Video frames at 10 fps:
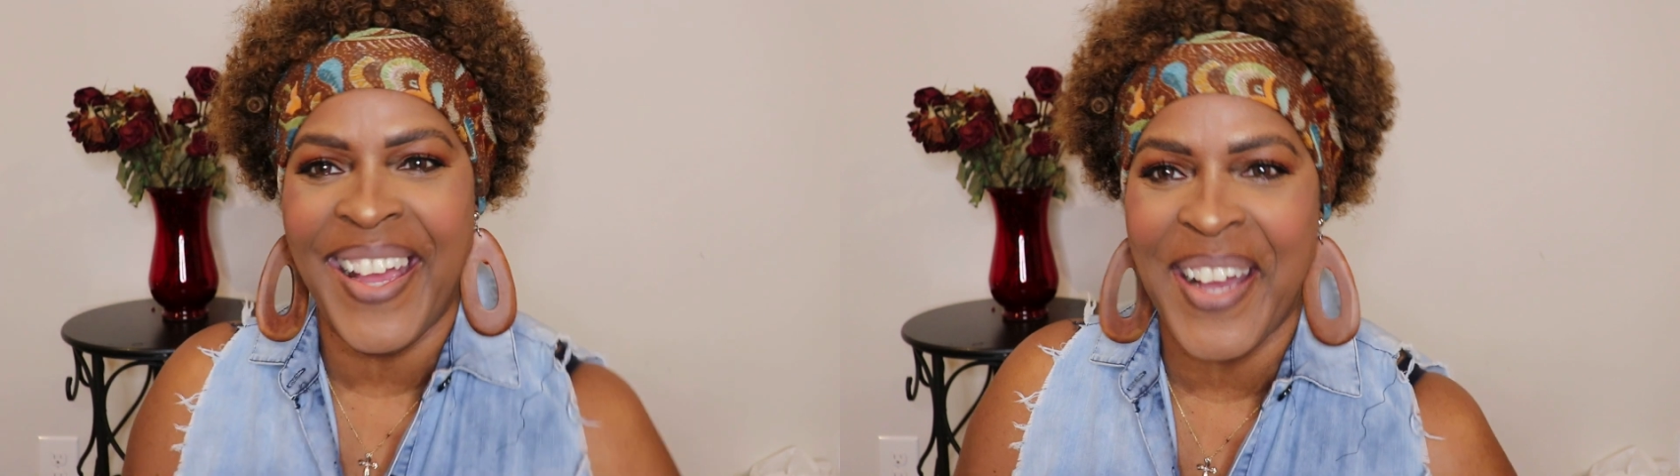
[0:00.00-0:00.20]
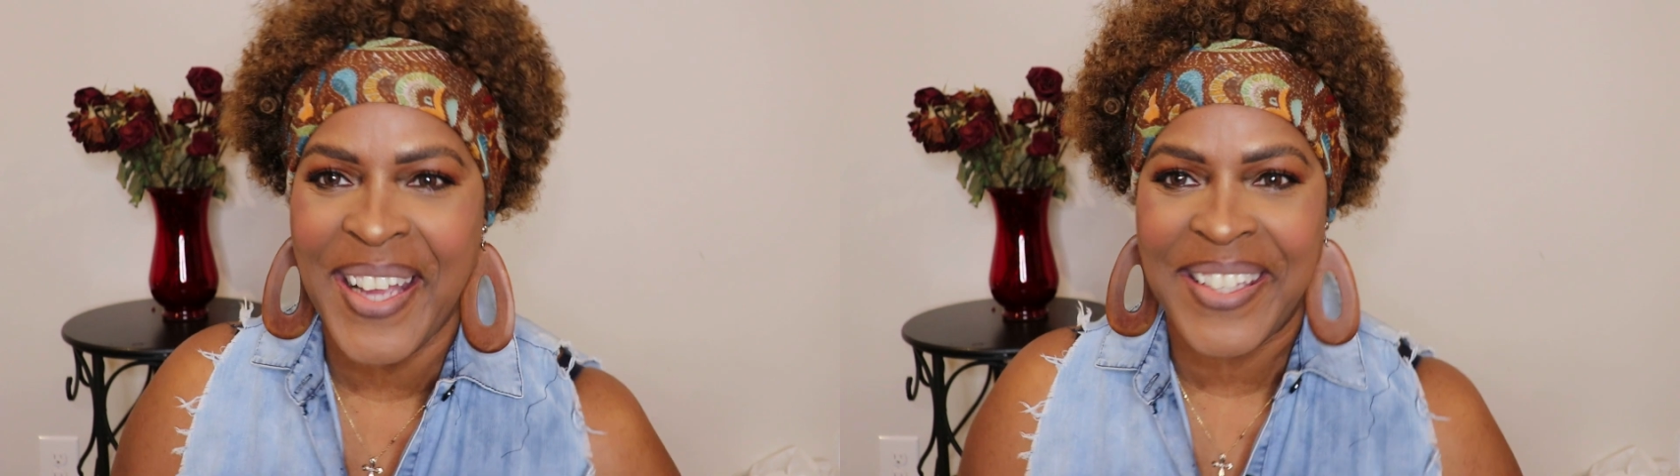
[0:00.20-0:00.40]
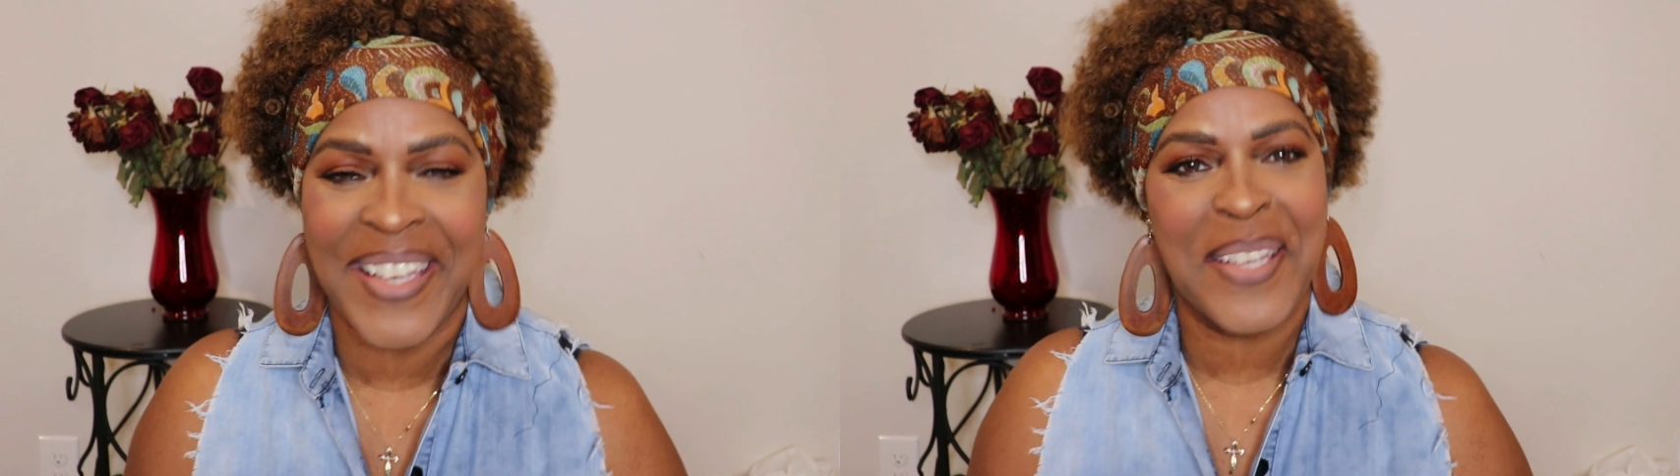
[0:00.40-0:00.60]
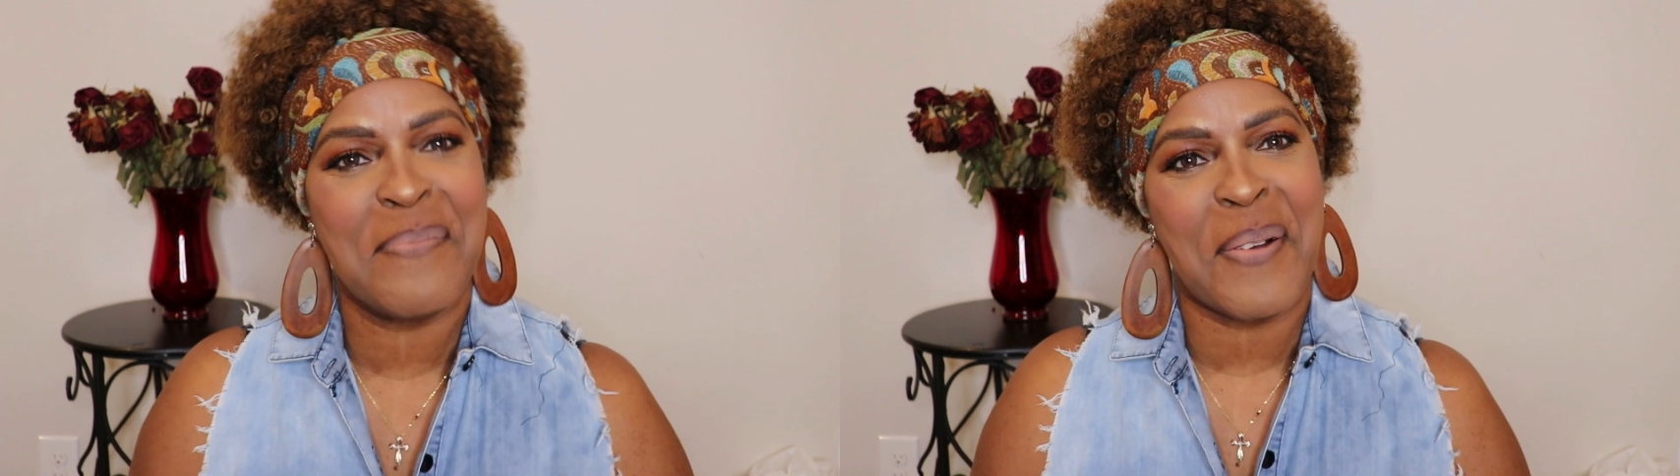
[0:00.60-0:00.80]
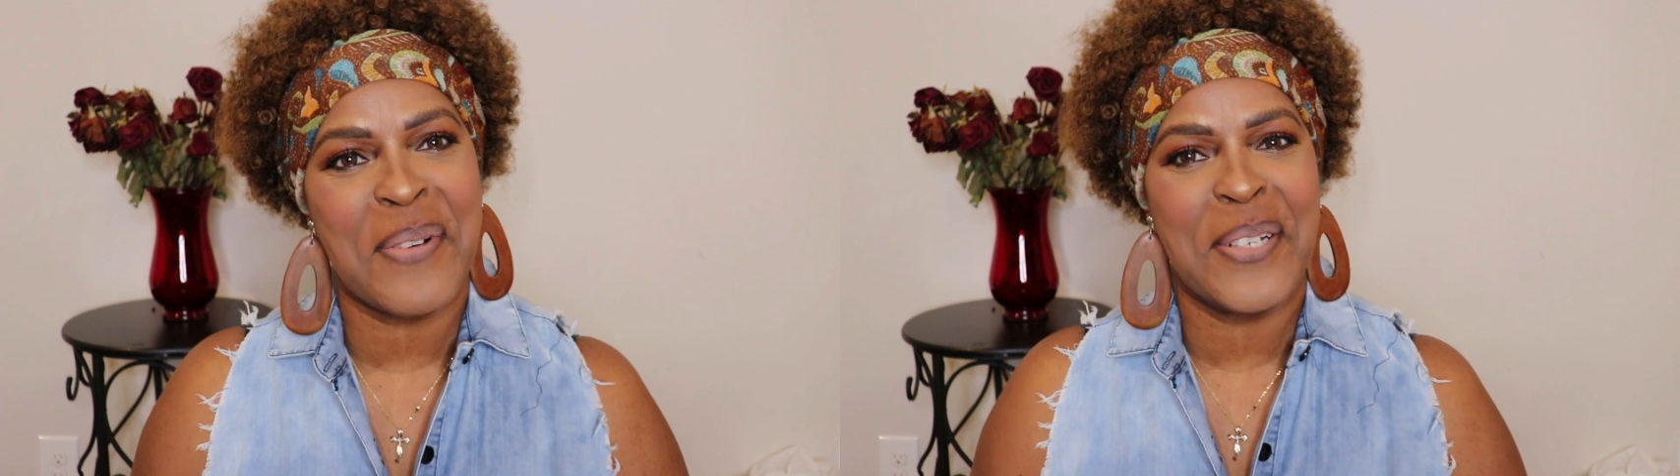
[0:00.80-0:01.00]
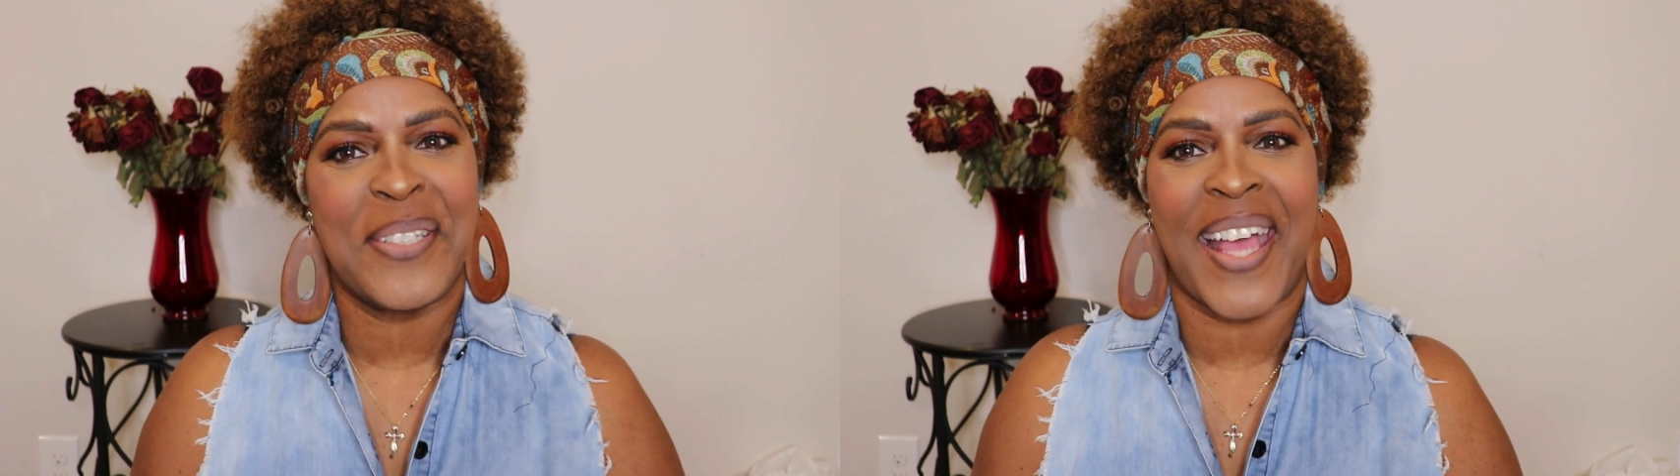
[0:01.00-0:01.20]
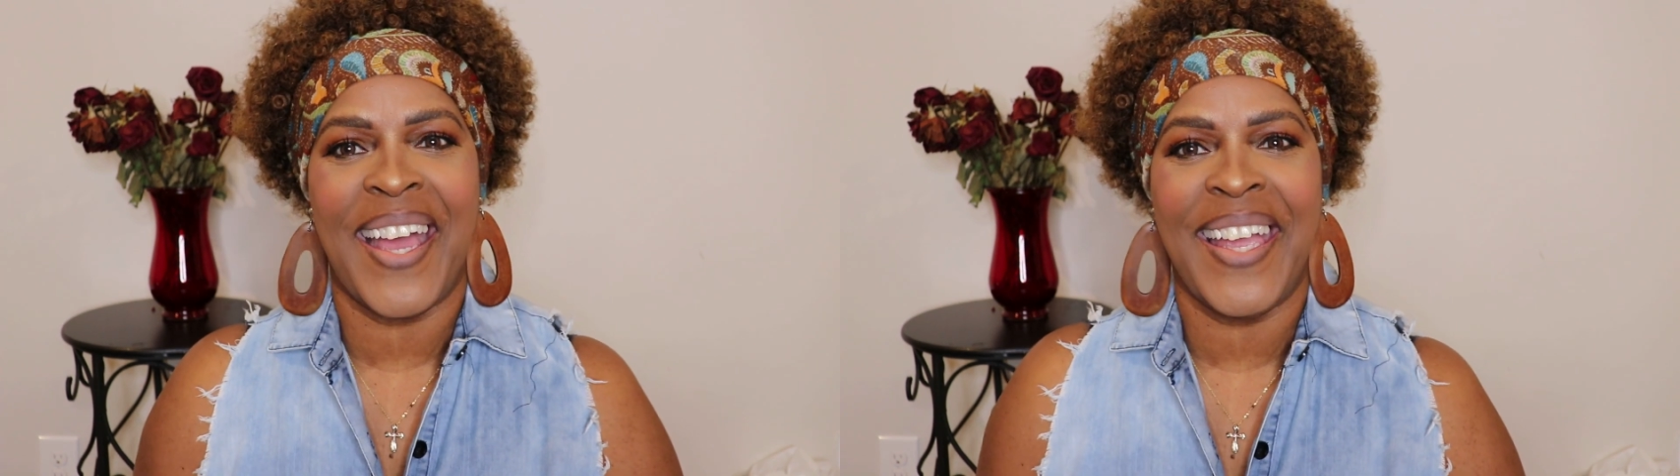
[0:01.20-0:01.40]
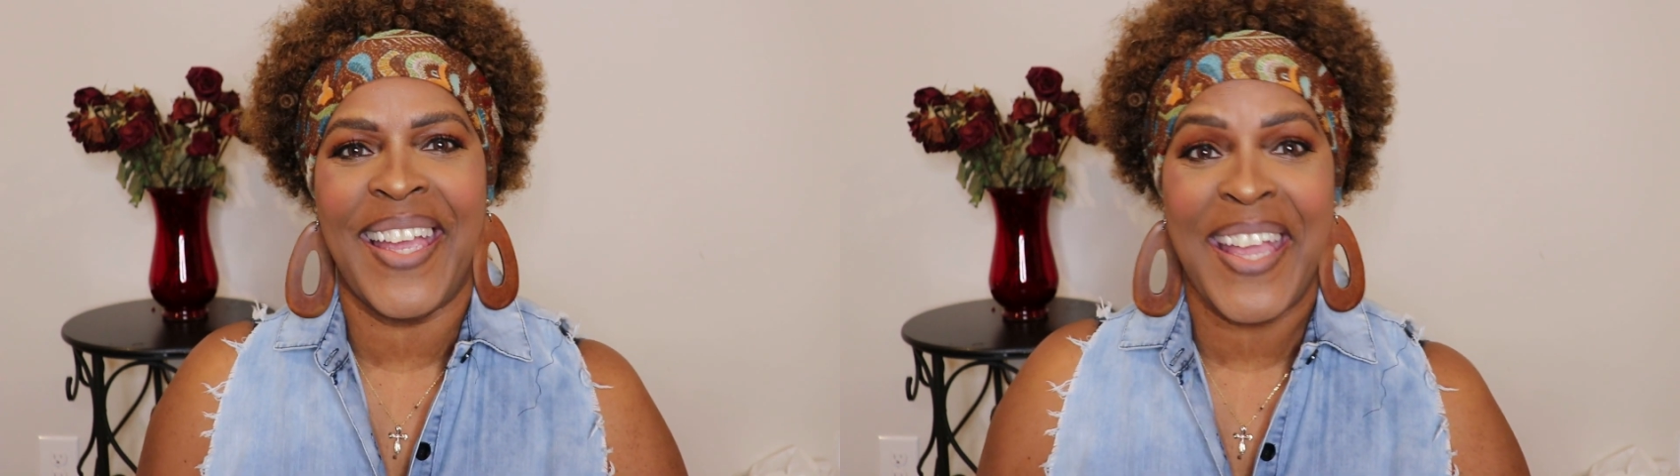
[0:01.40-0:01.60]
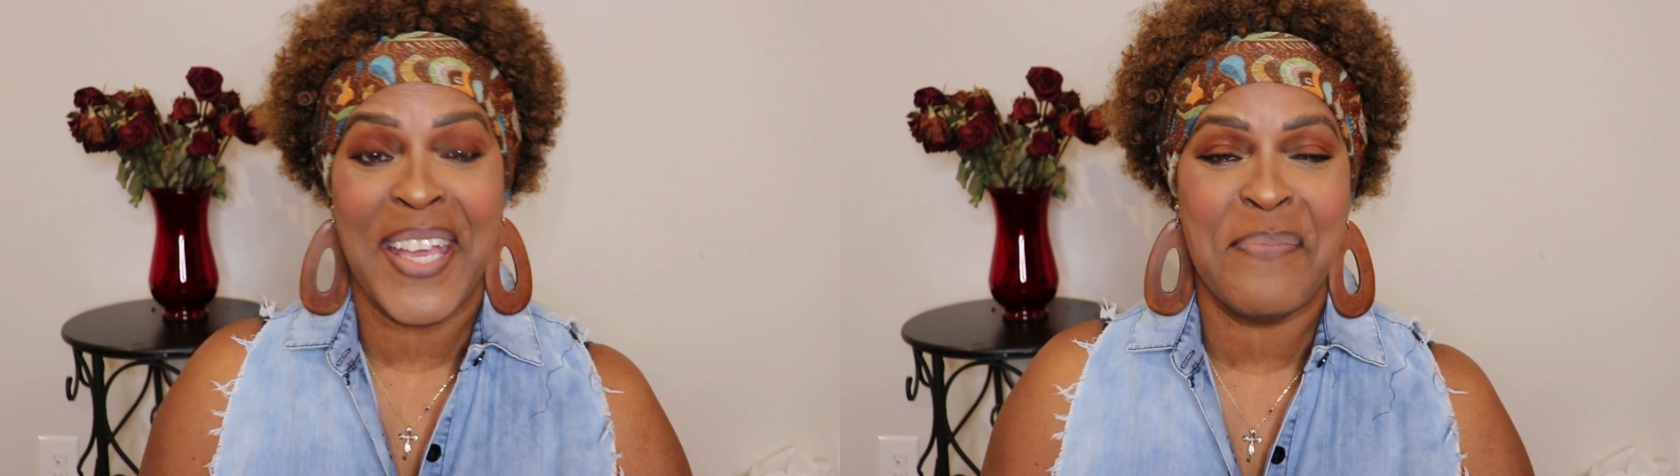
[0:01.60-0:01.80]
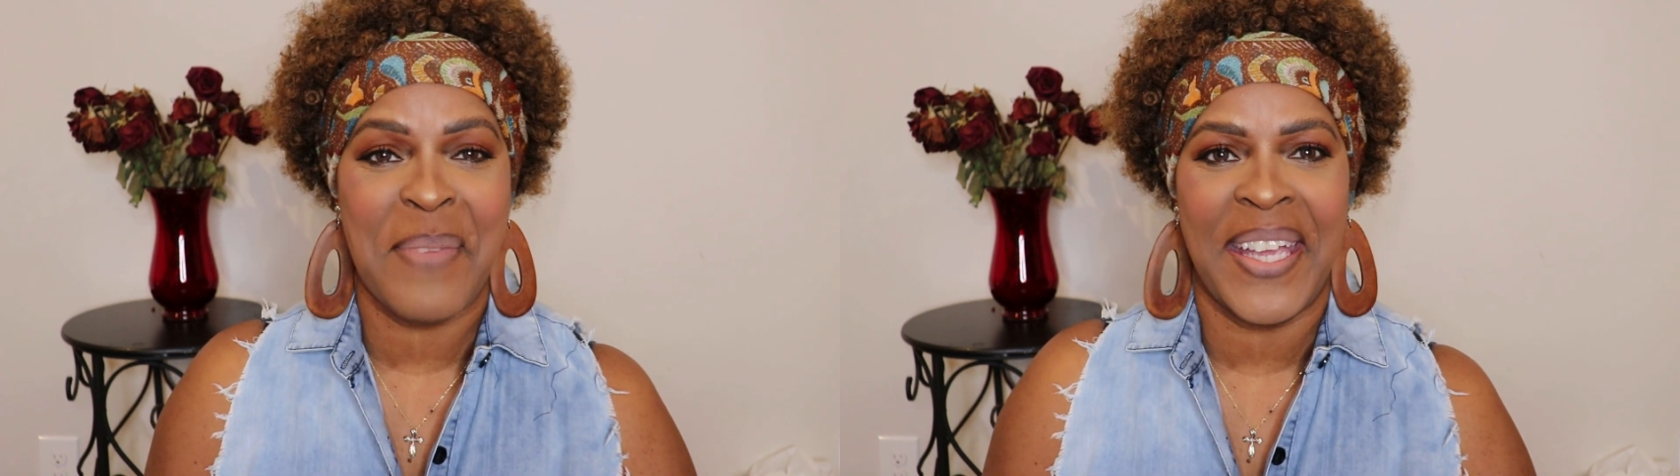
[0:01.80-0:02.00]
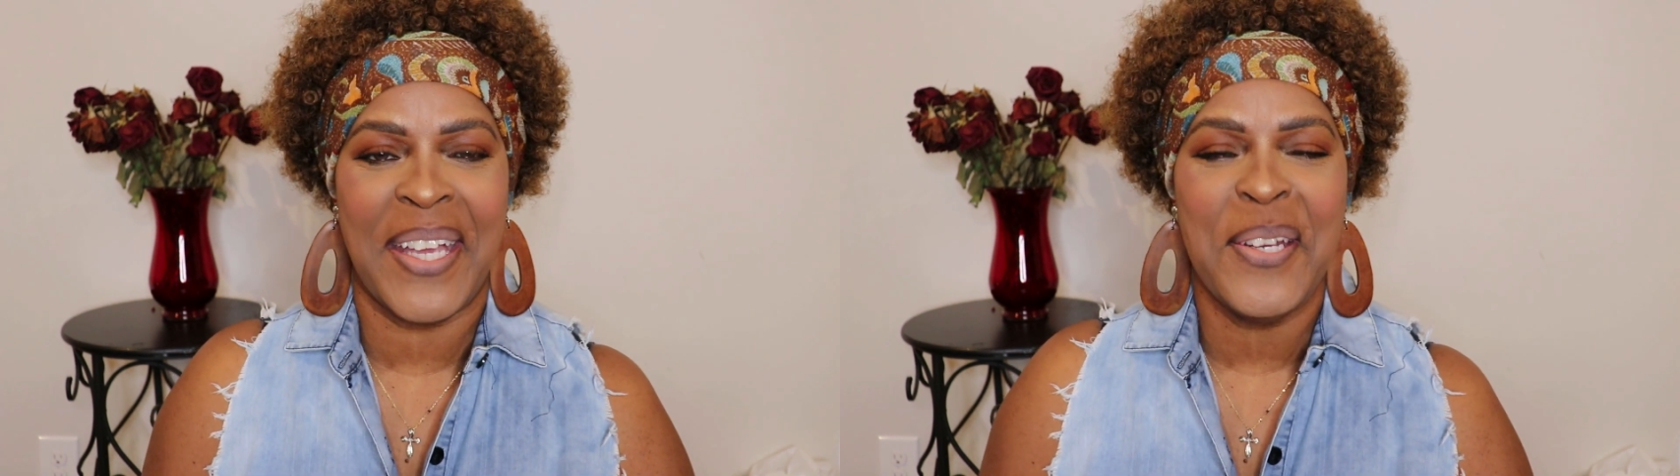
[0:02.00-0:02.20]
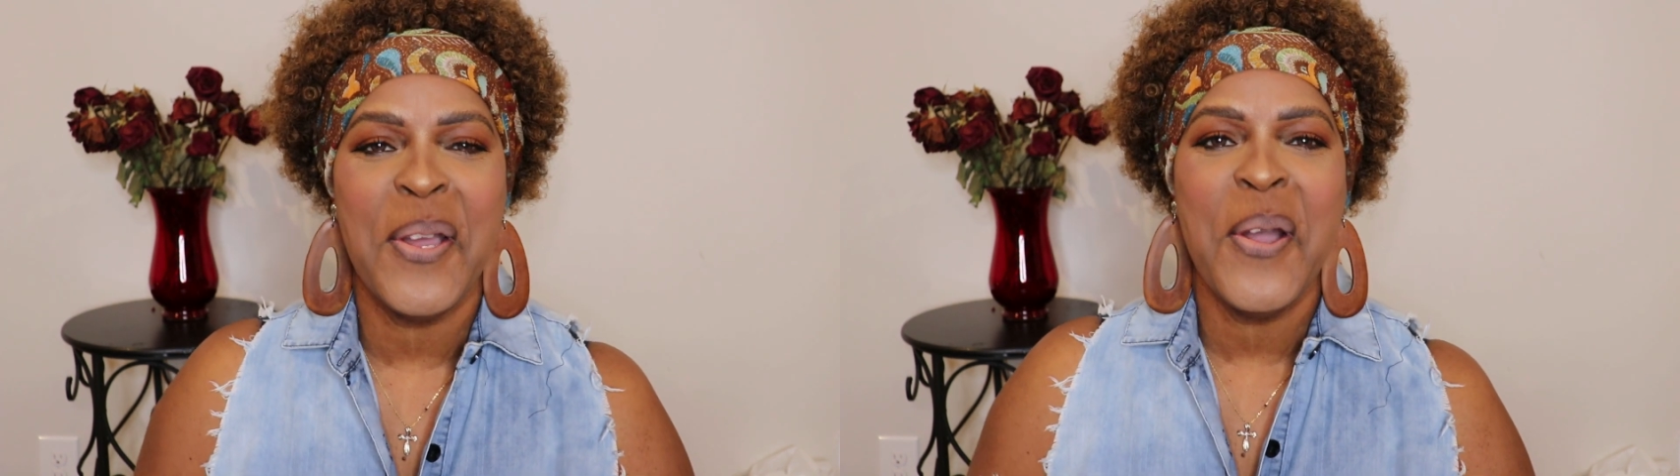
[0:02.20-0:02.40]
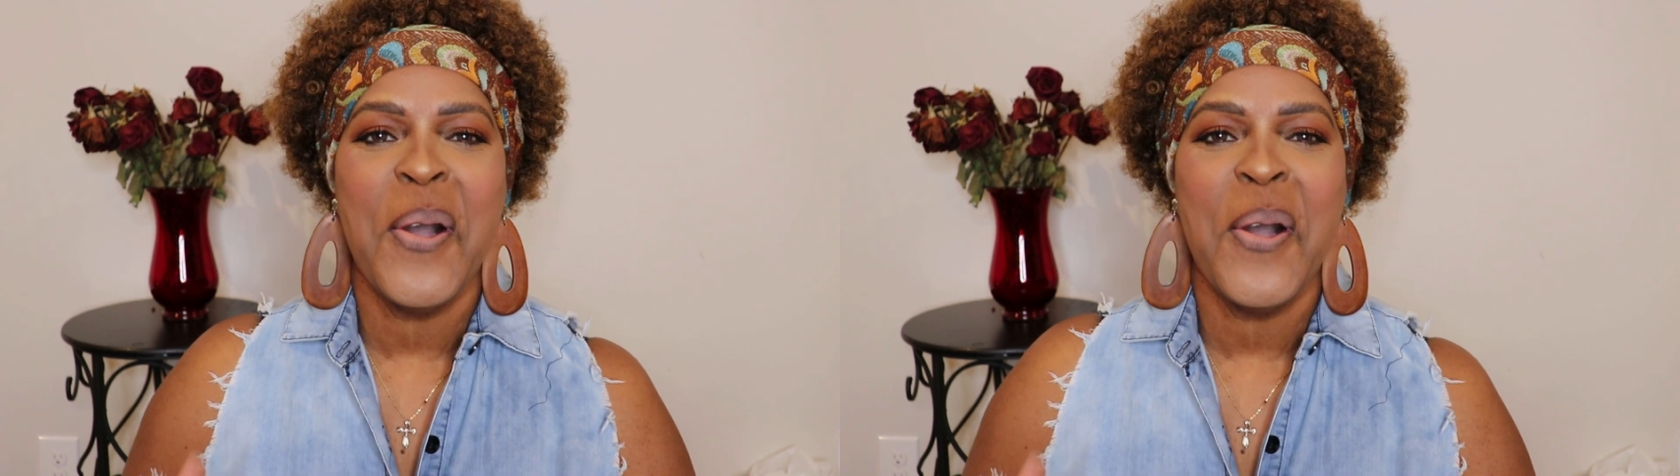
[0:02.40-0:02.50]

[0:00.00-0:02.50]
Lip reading: I can't get my words out, a headband